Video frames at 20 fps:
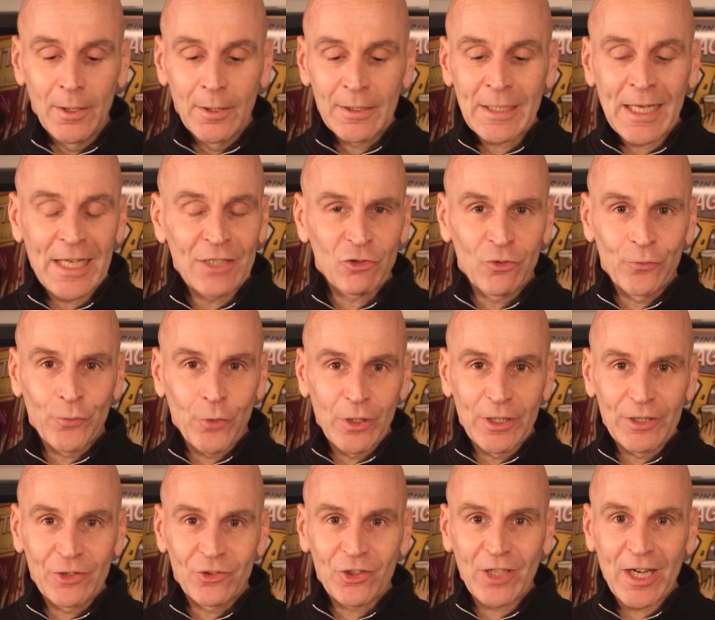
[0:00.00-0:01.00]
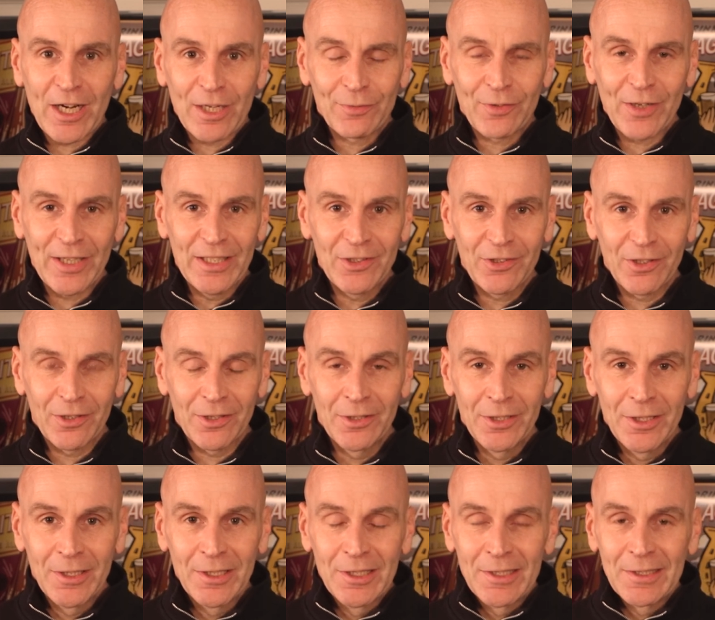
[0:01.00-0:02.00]
Catch a Falling Starfighter,
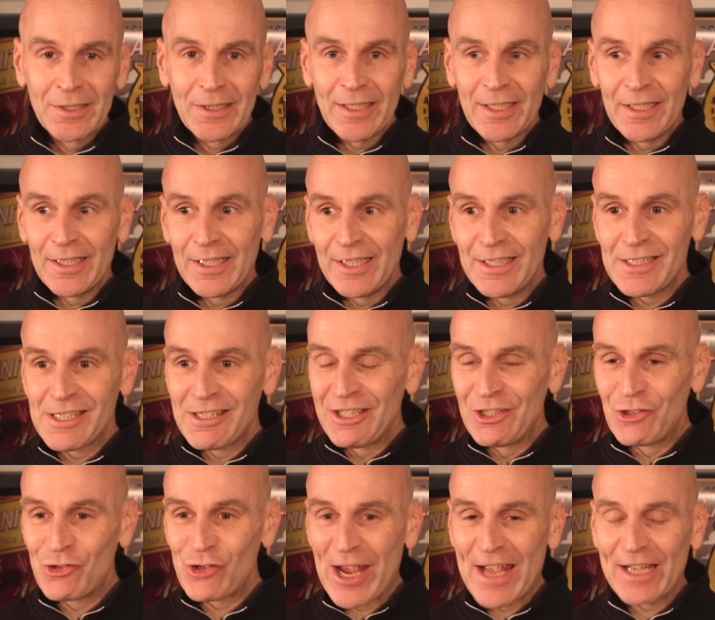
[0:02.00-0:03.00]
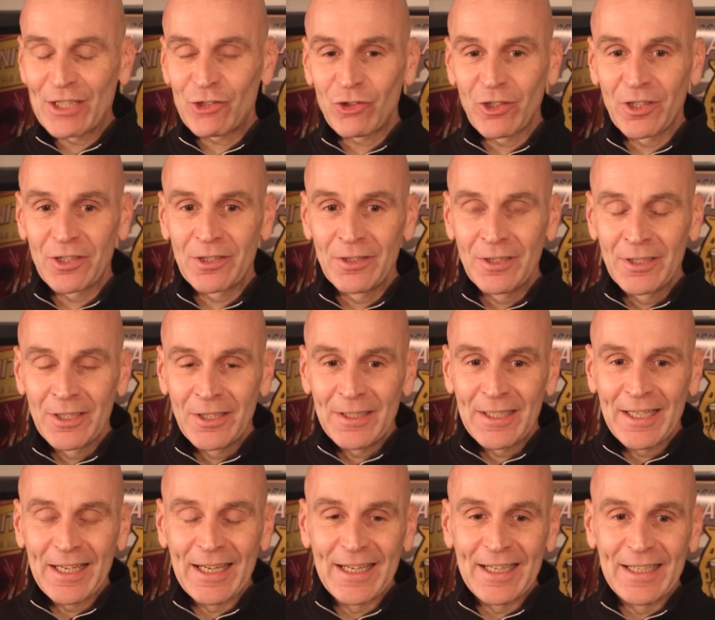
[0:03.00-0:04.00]
Ejection,
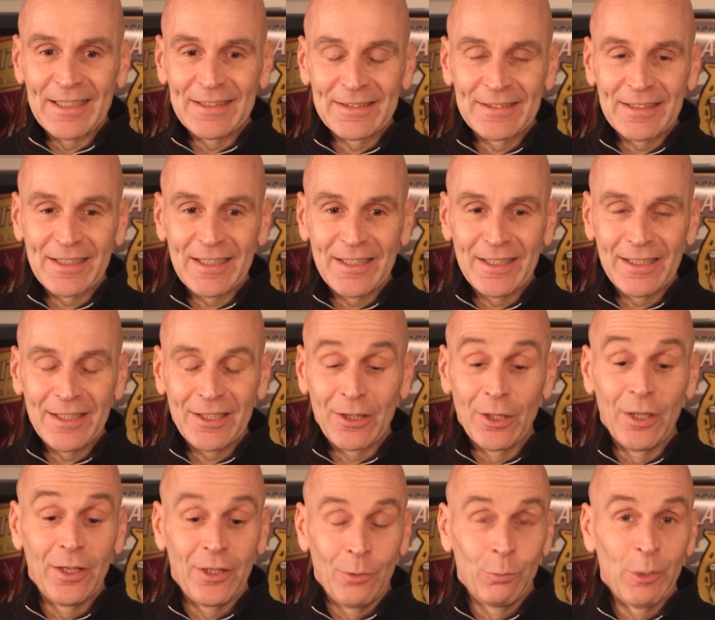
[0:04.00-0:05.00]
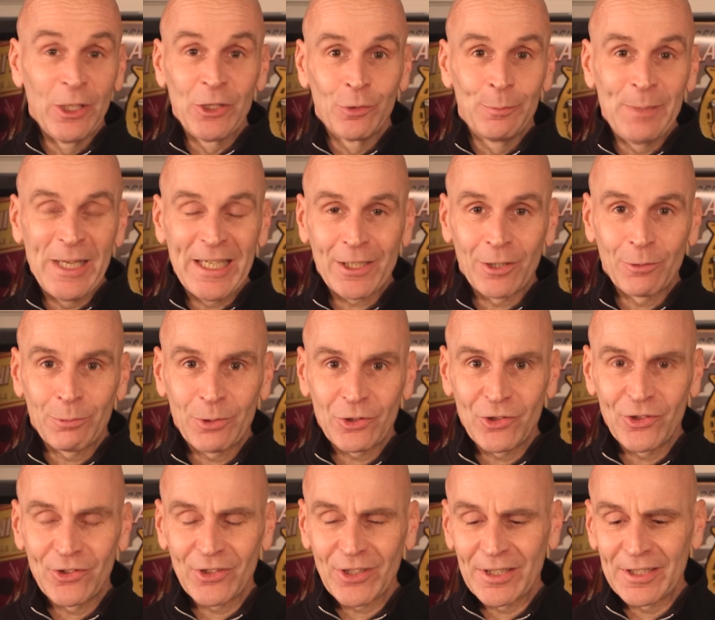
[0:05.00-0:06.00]
and the Widowmaker, which
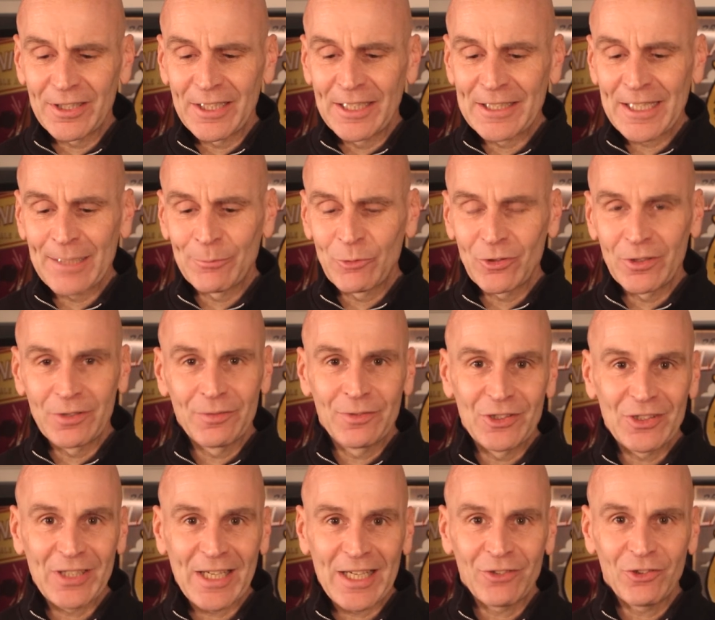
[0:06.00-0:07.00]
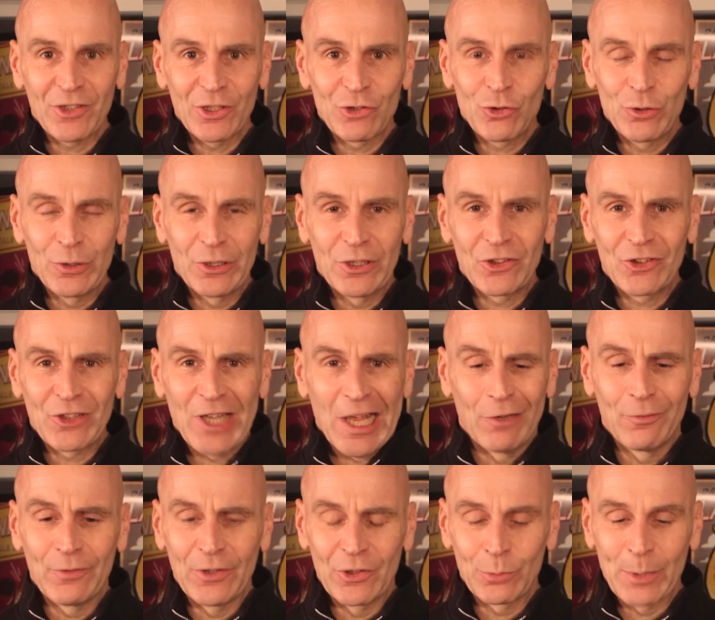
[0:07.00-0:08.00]
is an absolutely fantastic tune
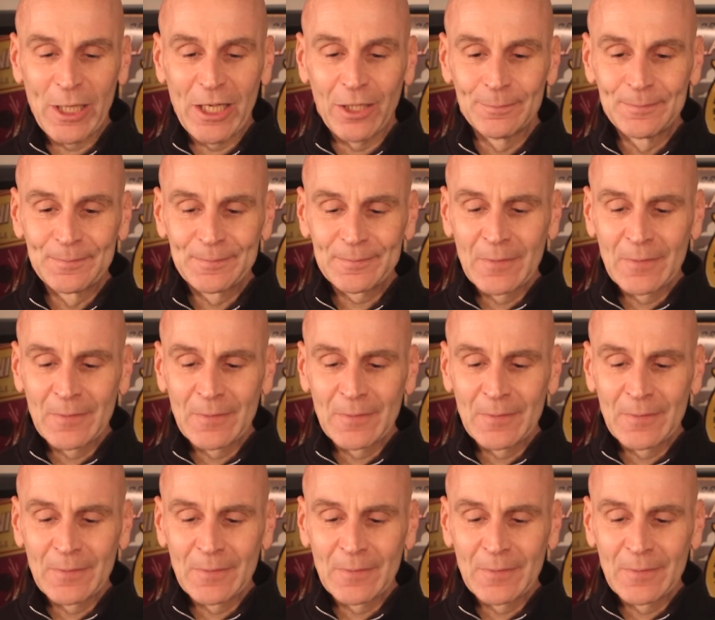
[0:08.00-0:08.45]
itself as well.